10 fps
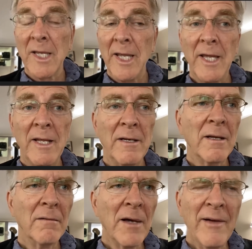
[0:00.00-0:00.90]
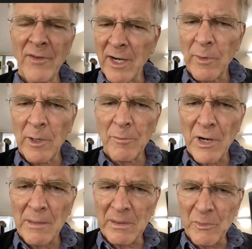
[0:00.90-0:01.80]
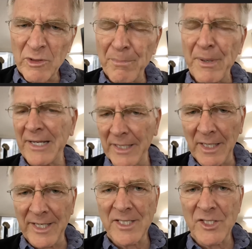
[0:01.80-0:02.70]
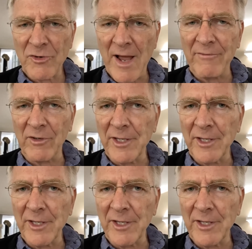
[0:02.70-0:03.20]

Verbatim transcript: And I've got a real problem with bucket list travel.